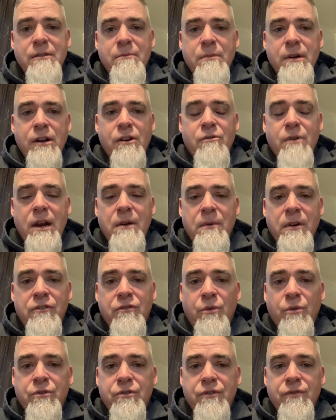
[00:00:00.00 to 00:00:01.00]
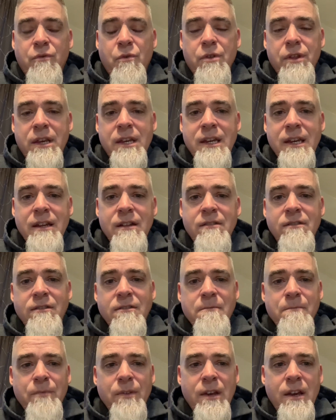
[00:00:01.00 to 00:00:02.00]
But great resources for the kids
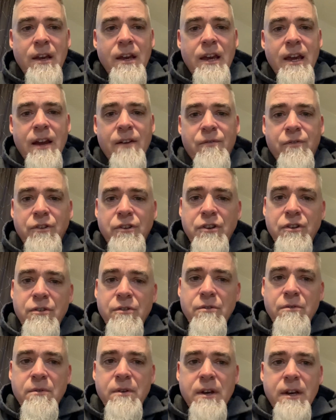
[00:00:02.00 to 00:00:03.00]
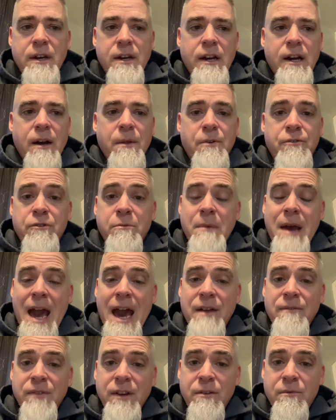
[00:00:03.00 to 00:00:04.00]
and for you. There's some
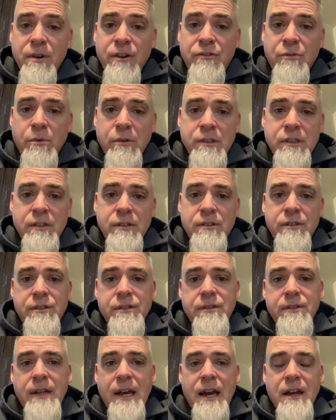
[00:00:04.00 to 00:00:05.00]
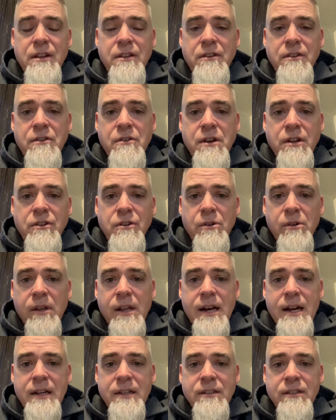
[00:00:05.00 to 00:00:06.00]
Advent resources that you can
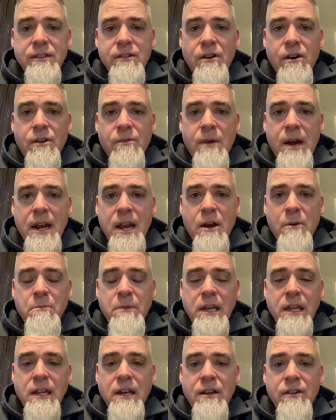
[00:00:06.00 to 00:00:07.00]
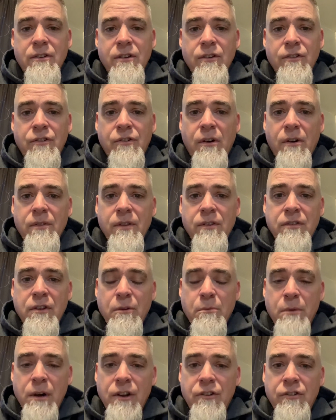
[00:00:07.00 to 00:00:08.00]
utilize on Right Now Media to start the
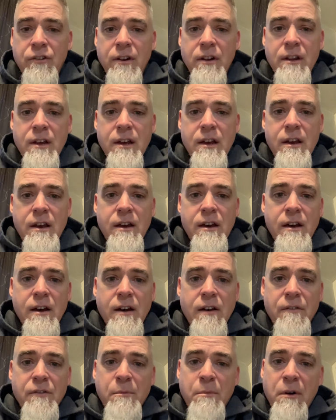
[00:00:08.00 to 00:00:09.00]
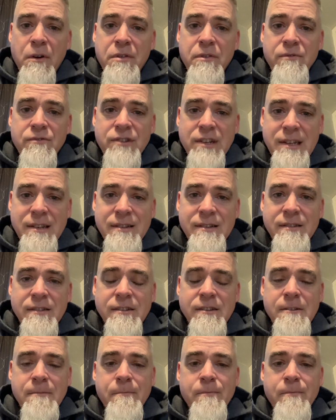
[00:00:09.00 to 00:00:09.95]
celebration of the birth of Jesus.